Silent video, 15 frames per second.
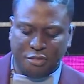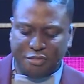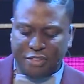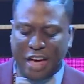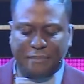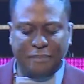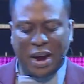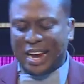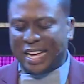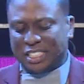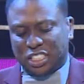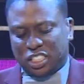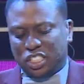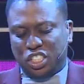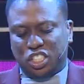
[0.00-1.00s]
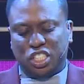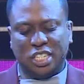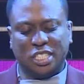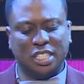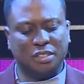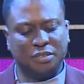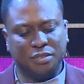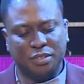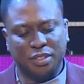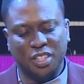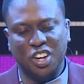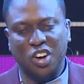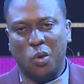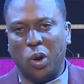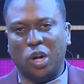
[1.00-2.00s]
Fear paralysis initiated.
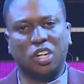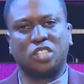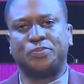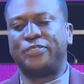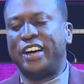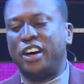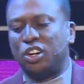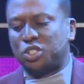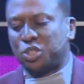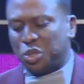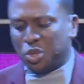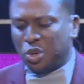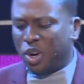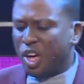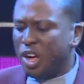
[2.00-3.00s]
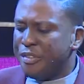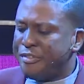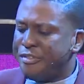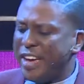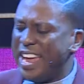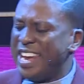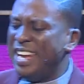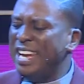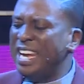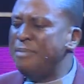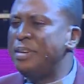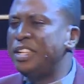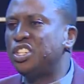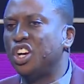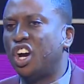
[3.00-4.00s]
What does fear also do? Fear
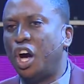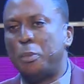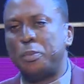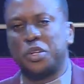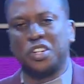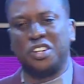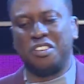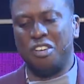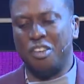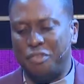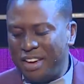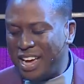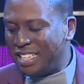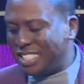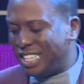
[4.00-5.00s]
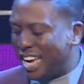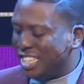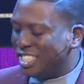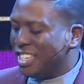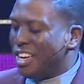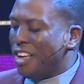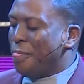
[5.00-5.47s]
limits your option. Fear says,